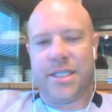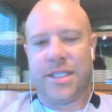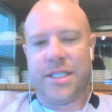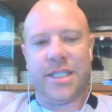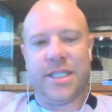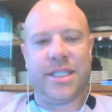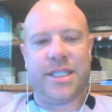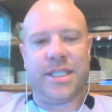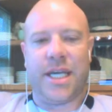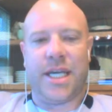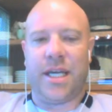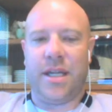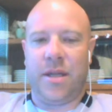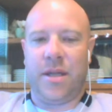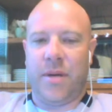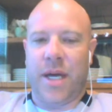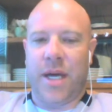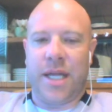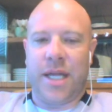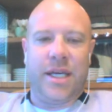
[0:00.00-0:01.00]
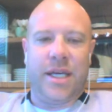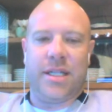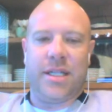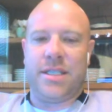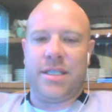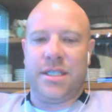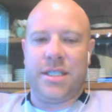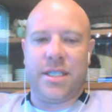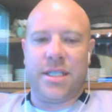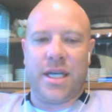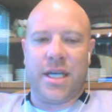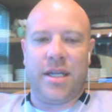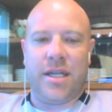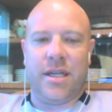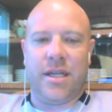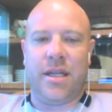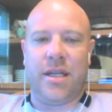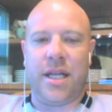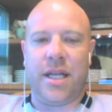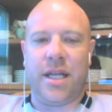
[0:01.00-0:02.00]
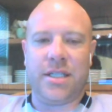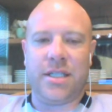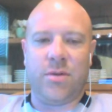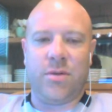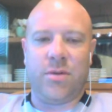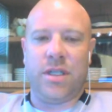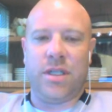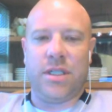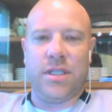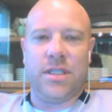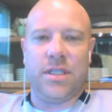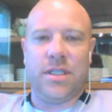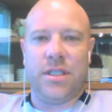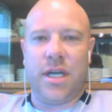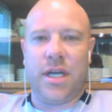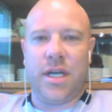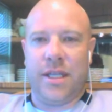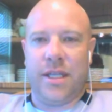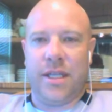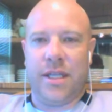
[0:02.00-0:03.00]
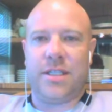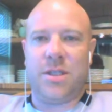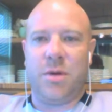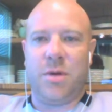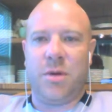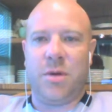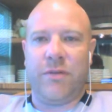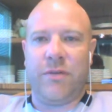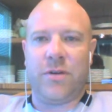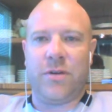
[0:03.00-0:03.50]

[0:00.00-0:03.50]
it's the second. No, I think it's the second, the last one. I think it's the one we